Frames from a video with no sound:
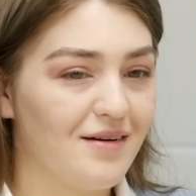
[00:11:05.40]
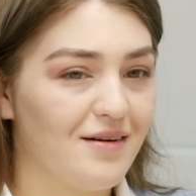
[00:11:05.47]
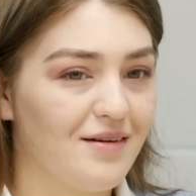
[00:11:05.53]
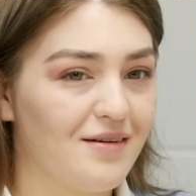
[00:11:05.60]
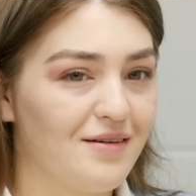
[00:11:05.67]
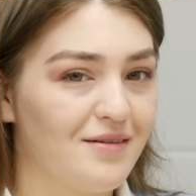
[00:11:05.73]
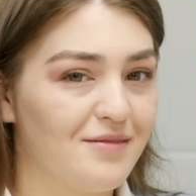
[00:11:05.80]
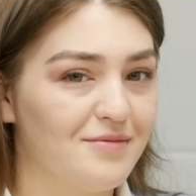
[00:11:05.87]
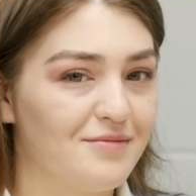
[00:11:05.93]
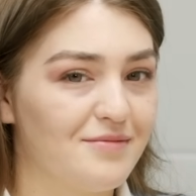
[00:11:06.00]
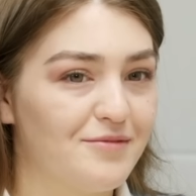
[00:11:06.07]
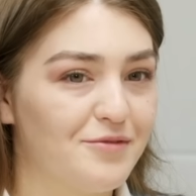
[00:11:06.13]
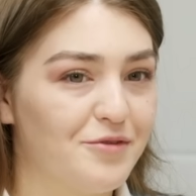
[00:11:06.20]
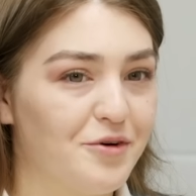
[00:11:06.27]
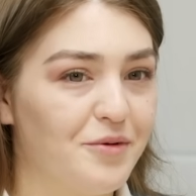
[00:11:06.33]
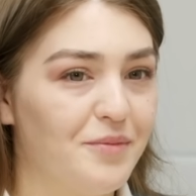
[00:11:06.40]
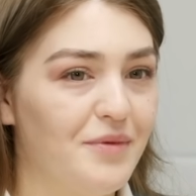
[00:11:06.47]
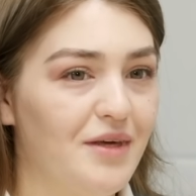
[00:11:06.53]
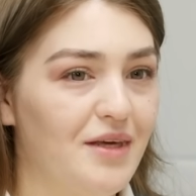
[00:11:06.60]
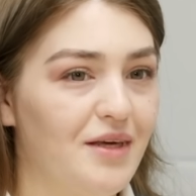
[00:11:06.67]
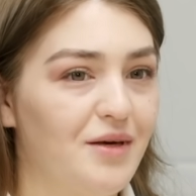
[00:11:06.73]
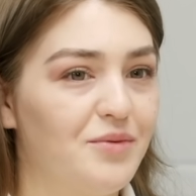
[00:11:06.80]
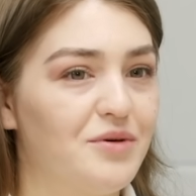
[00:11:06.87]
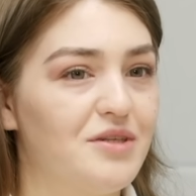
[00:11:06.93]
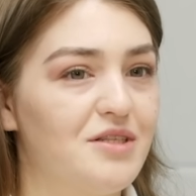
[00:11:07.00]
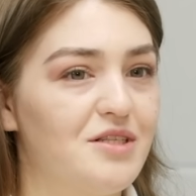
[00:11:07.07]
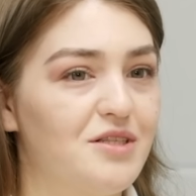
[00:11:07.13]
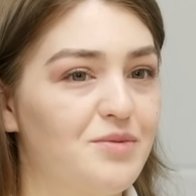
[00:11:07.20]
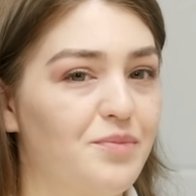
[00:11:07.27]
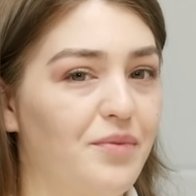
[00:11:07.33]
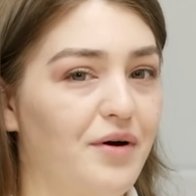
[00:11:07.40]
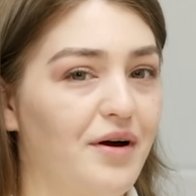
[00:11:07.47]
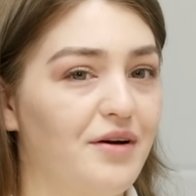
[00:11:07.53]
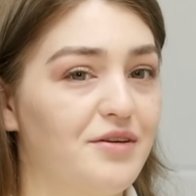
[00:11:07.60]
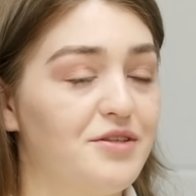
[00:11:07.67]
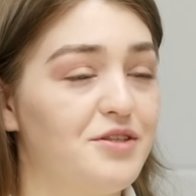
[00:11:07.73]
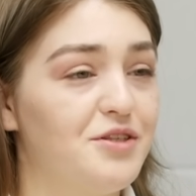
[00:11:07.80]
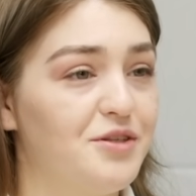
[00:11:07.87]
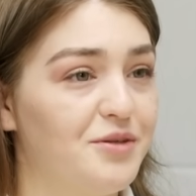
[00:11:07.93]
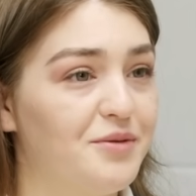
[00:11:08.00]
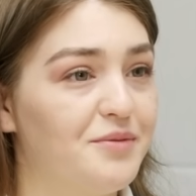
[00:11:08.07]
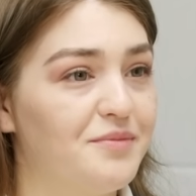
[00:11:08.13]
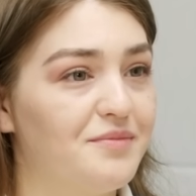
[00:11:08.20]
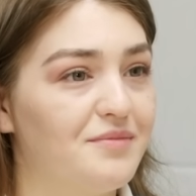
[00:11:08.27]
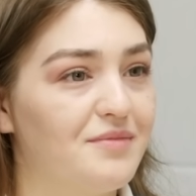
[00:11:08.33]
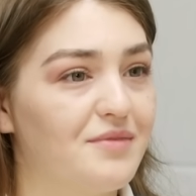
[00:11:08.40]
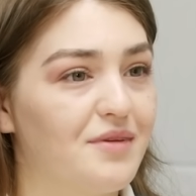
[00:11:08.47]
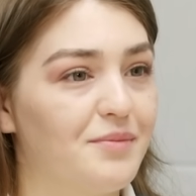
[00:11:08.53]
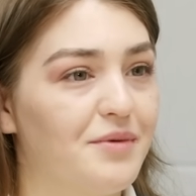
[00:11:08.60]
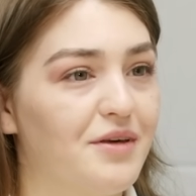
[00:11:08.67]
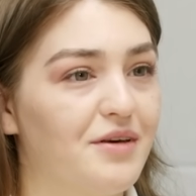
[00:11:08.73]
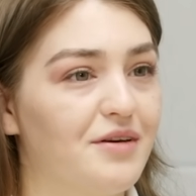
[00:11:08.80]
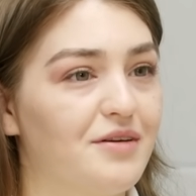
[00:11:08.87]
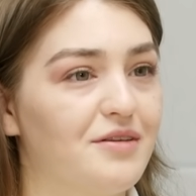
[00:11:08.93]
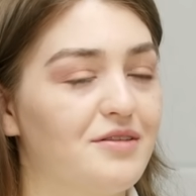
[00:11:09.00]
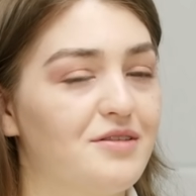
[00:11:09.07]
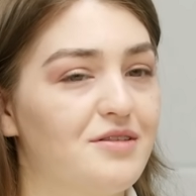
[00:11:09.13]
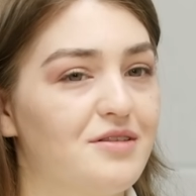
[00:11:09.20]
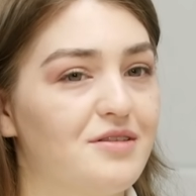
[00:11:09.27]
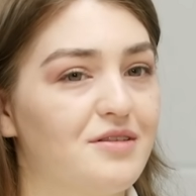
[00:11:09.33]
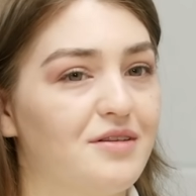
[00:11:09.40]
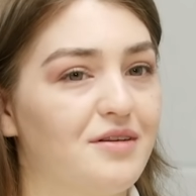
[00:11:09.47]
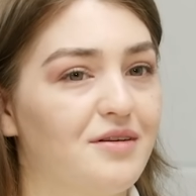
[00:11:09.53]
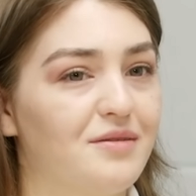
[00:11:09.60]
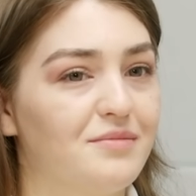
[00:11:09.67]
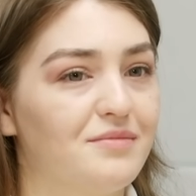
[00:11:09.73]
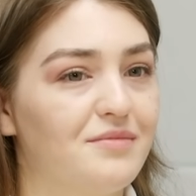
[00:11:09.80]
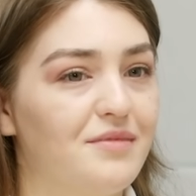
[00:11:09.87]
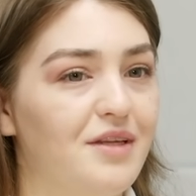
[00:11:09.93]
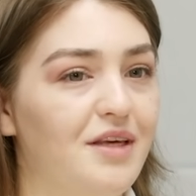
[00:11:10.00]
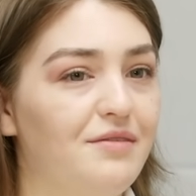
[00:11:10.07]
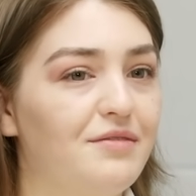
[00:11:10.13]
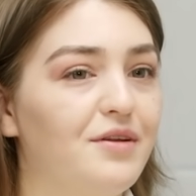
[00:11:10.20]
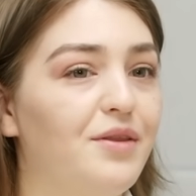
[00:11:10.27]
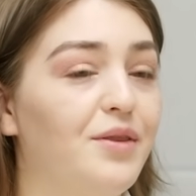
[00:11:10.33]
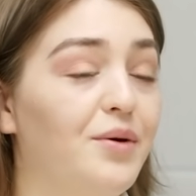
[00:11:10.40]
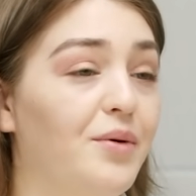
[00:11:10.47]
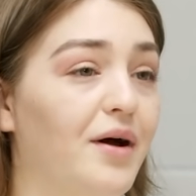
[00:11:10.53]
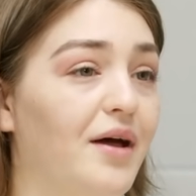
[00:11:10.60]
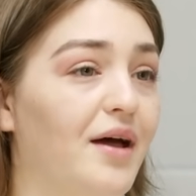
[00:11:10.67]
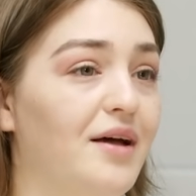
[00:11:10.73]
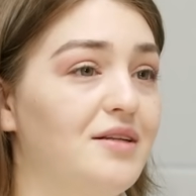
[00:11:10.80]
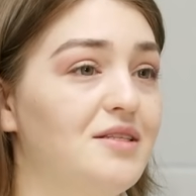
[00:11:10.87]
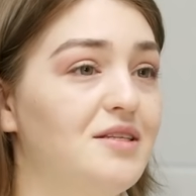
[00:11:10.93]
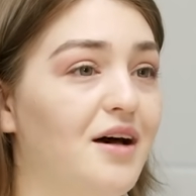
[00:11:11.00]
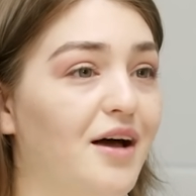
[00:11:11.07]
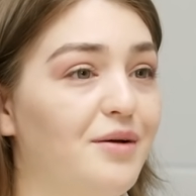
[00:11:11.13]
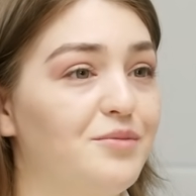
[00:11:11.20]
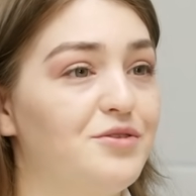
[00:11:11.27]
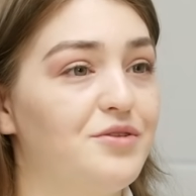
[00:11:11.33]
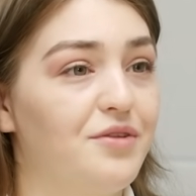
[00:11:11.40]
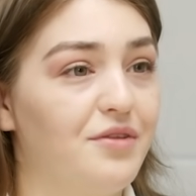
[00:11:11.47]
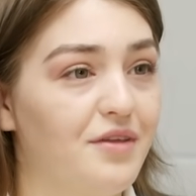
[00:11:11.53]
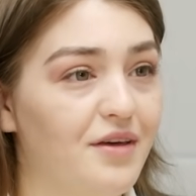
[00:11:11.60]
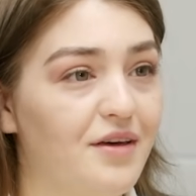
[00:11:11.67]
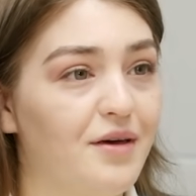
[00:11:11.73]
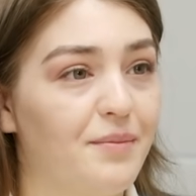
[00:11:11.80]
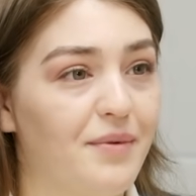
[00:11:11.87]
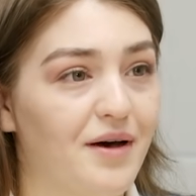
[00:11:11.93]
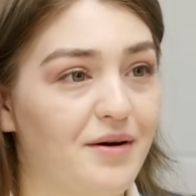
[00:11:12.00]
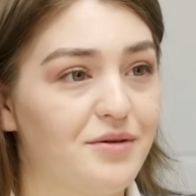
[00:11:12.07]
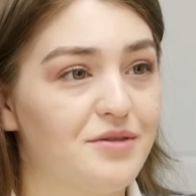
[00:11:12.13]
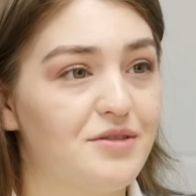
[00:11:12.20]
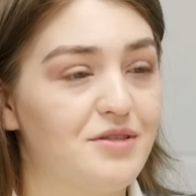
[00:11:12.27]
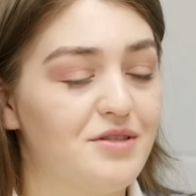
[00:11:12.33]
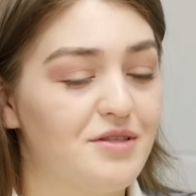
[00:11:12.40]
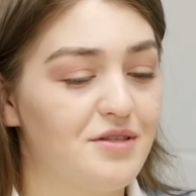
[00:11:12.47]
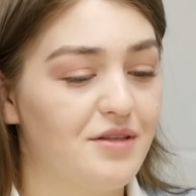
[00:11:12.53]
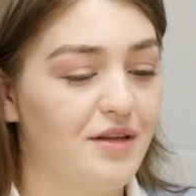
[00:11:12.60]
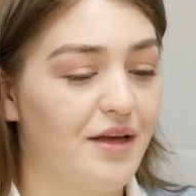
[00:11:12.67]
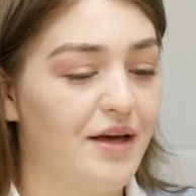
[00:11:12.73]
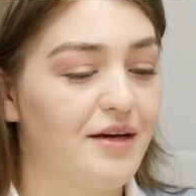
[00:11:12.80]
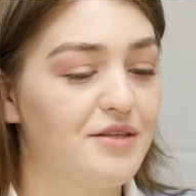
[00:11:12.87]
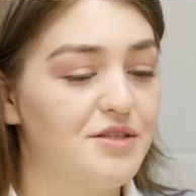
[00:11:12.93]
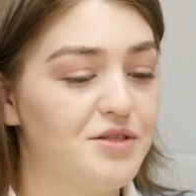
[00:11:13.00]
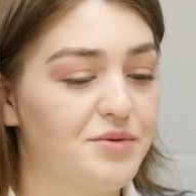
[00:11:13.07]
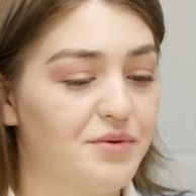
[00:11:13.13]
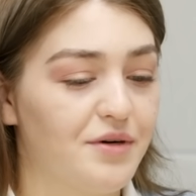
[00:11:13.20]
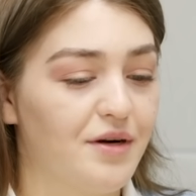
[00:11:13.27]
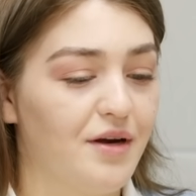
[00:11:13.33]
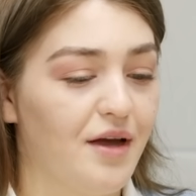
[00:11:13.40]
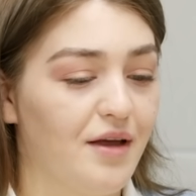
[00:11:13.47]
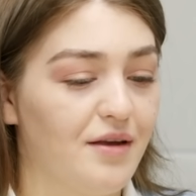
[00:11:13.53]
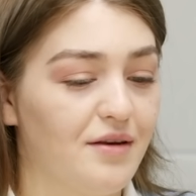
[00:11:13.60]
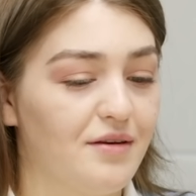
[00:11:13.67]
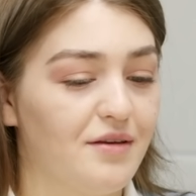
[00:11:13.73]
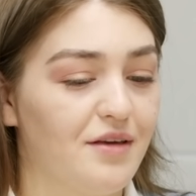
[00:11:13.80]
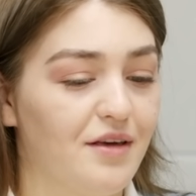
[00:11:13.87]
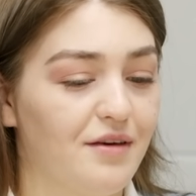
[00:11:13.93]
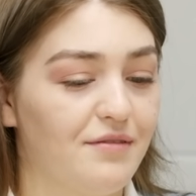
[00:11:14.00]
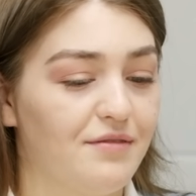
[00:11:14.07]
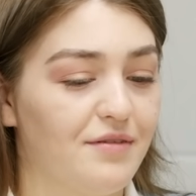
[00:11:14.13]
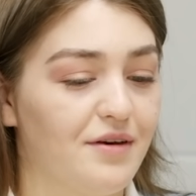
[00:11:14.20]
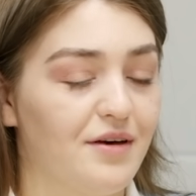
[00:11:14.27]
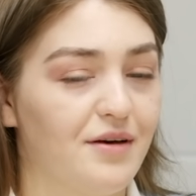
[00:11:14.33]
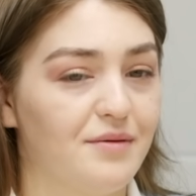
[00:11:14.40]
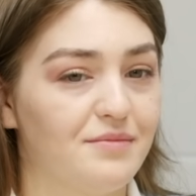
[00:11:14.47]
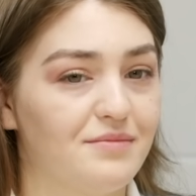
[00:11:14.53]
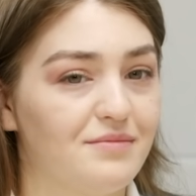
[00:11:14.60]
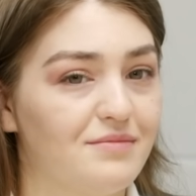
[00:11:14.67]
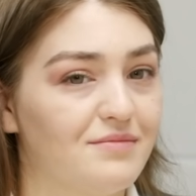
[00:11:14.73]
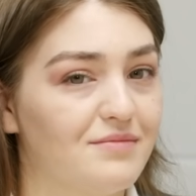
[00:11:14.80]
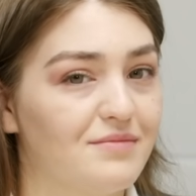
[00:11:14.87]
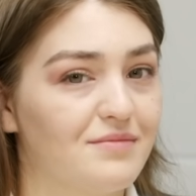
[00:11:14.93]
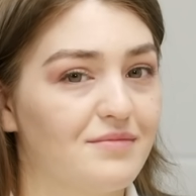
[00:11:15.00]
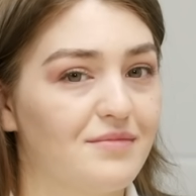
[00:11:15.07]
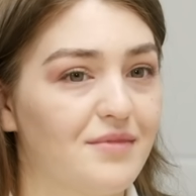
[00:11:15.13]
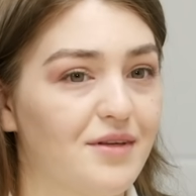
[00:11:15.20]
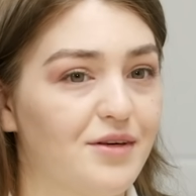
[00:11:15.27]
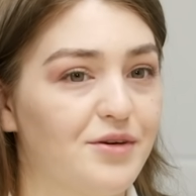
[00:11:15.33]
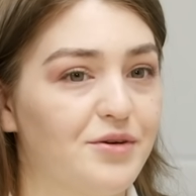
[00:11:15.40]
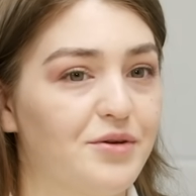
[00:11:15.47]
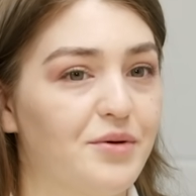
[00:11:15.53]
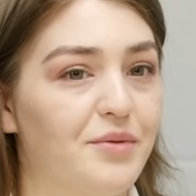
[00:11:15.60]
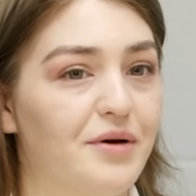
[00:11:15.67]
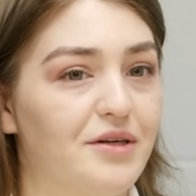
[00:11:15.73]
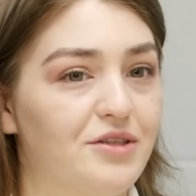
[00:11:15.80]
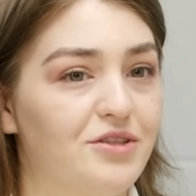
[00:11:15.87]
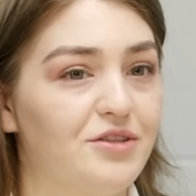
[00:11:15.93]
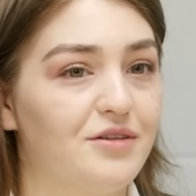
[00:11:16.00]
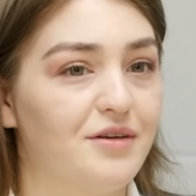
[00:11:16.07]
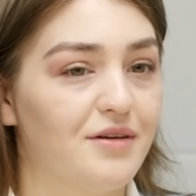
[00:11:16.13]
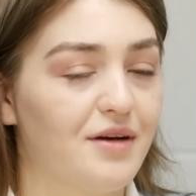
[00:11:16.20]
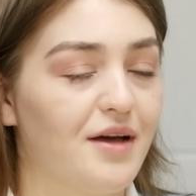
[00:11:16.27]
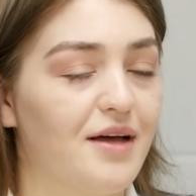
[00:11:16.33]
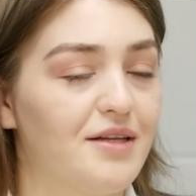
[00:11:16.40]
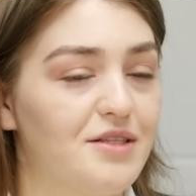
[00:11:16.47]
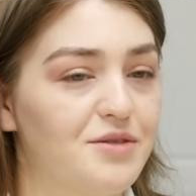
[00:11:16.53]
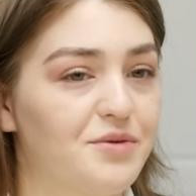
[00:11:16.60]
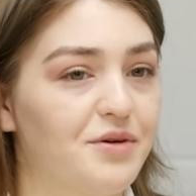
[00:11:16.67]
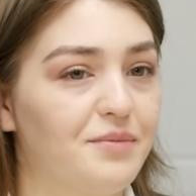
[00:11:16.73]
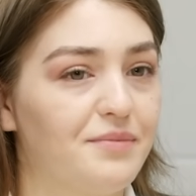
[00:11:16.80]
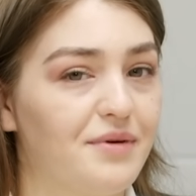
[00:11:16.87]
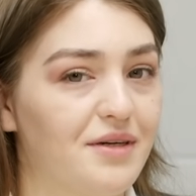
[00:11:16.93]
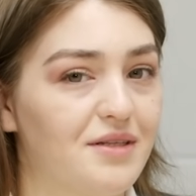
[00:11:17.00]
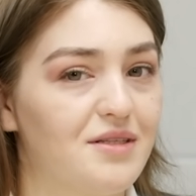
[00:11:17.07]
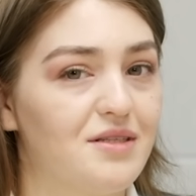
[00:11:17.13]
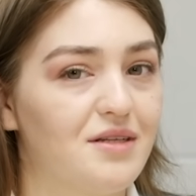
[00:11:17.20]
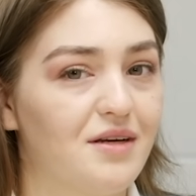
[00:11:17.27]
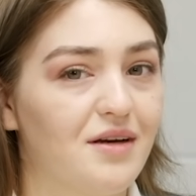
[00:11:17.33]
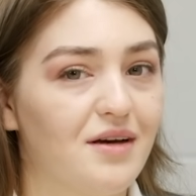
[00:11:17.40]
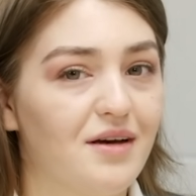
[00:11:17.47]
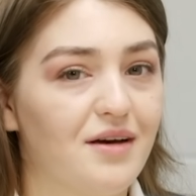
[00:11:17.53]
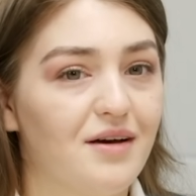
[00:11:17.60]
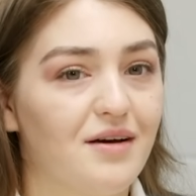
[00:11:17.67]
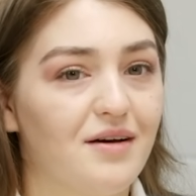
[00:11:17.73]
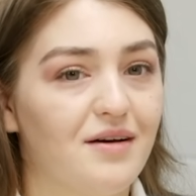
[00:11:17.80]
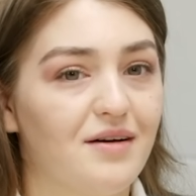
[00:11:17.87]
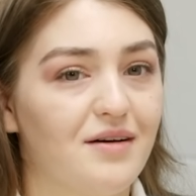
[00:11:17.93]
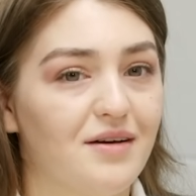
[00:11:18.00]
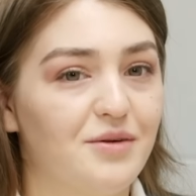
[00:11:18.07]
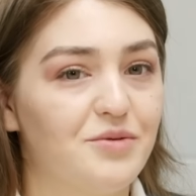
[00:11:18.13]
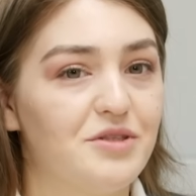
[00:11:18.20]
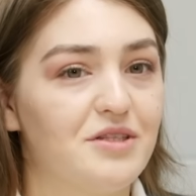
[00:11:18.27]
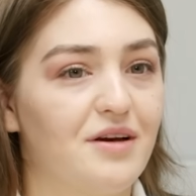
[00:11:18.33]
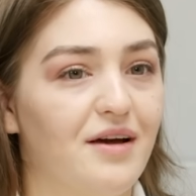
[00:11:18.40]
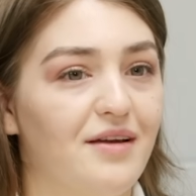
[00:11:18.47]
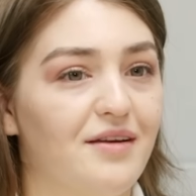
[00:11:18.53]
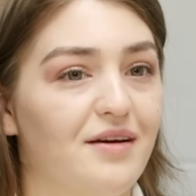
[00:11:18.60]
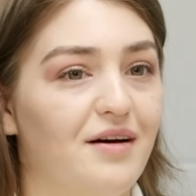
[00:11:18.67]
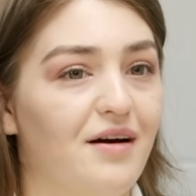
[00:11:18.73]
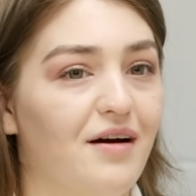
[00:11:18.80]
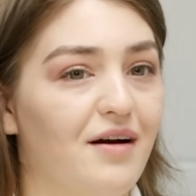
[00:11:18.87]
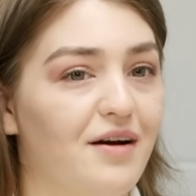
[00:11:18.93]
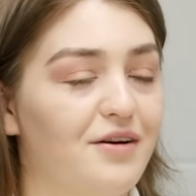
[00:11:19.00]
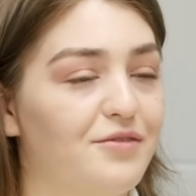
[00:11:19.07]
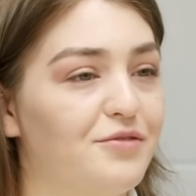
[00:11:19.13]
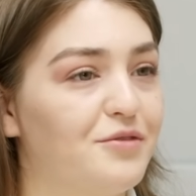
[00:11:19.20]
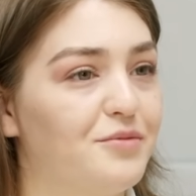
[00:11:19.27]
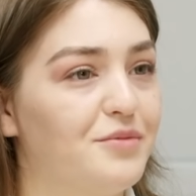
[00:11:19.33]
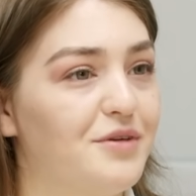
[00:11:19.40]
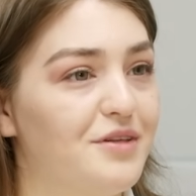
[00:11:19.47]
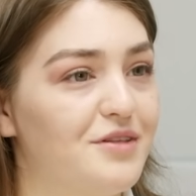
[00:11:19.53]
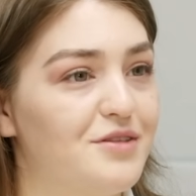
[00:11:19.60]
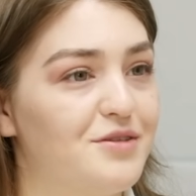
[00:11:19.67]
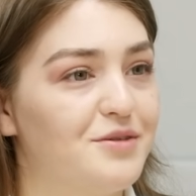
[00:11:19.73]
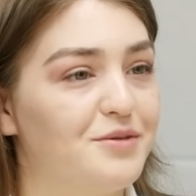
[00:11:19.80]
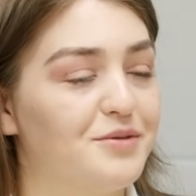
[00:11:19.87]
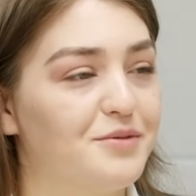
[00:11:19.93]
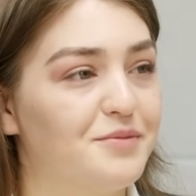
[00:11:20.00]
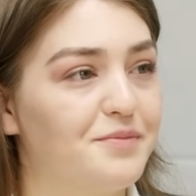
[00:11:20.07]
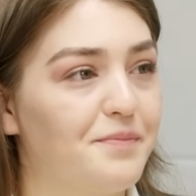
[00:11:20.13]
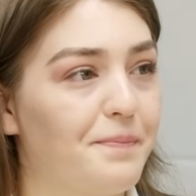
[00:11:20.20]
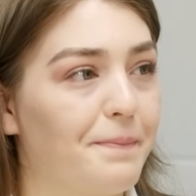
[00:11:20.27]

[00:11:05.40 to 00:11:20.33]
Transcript: For me, it was part 2, because even though I had time to think about the answer and give a good answer, but it was kind of hard for me to